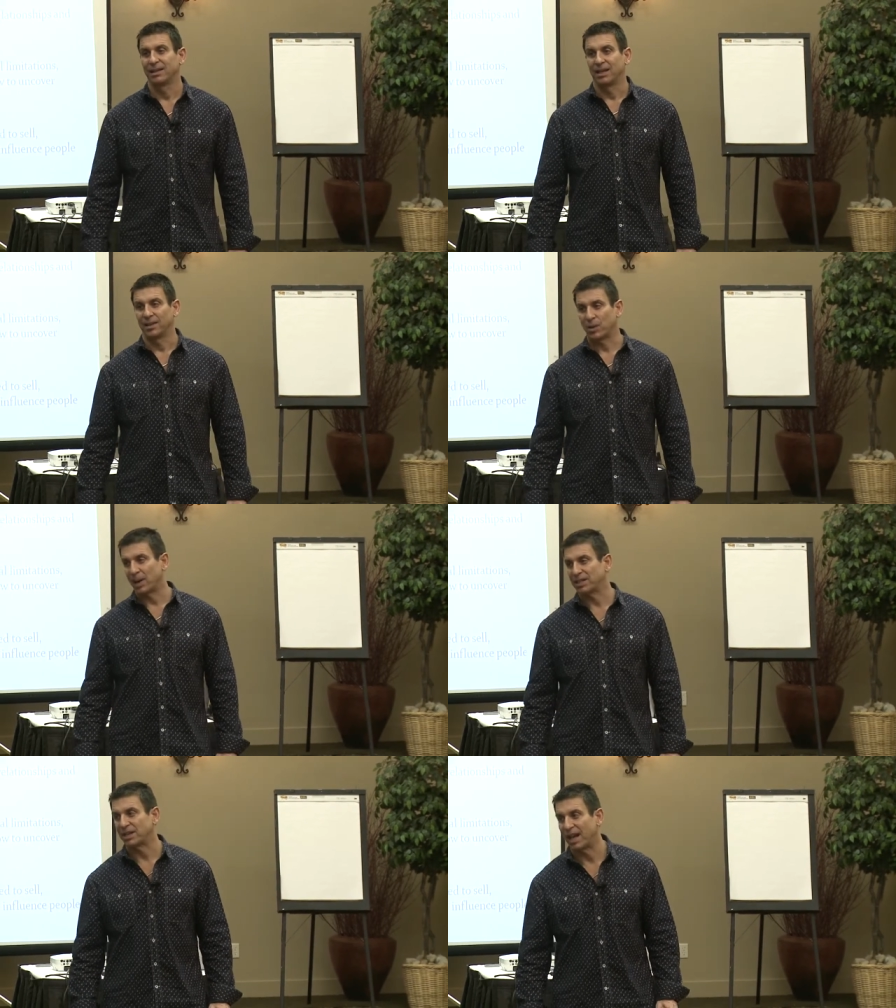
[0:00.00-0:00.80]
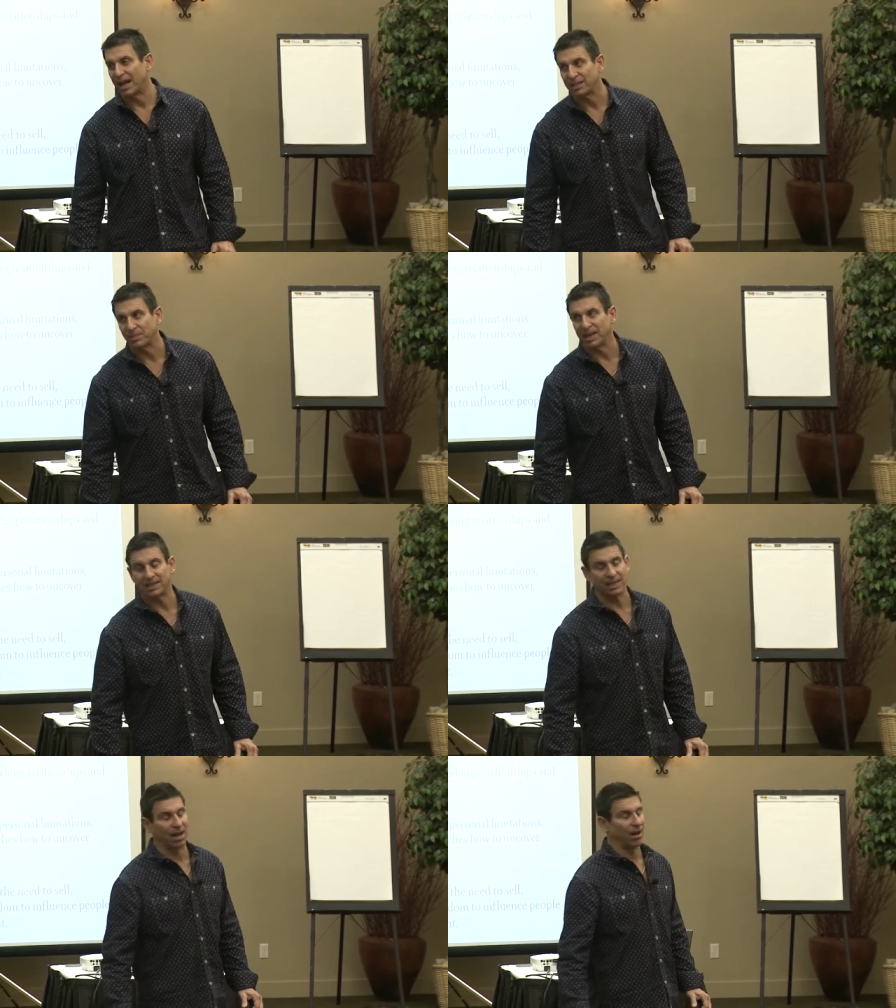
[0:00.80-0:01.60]
And the question I asked
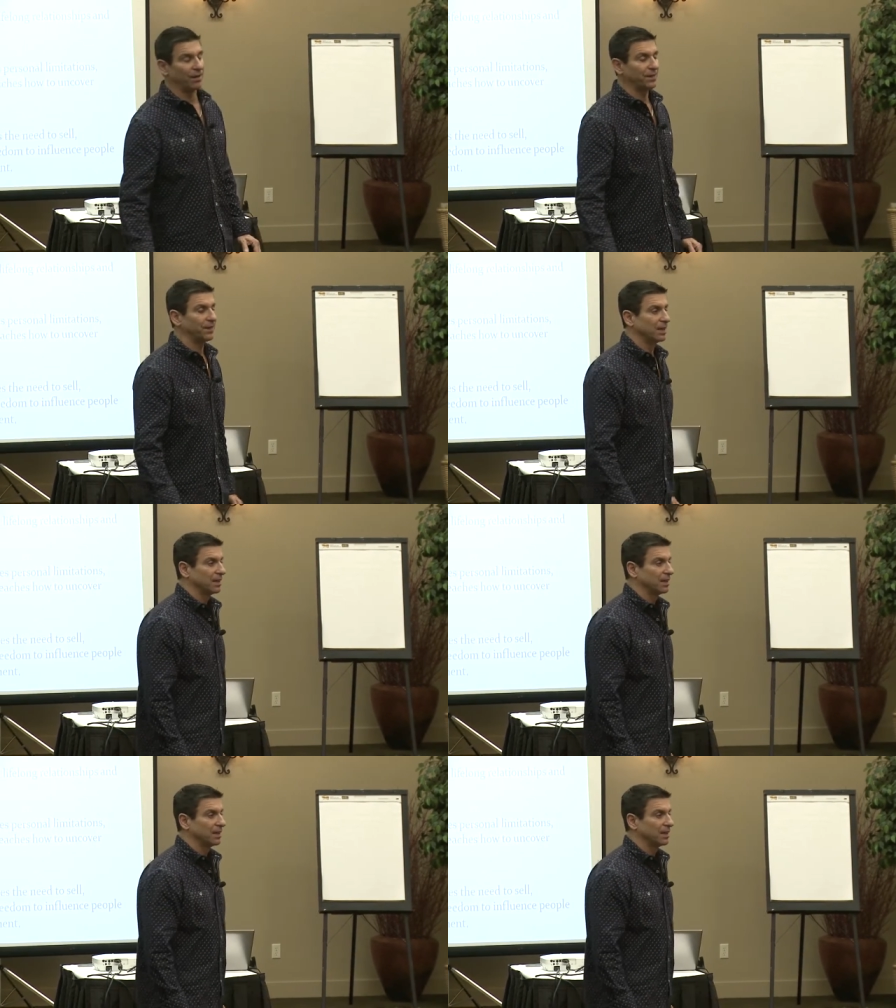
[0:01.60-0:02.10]
myself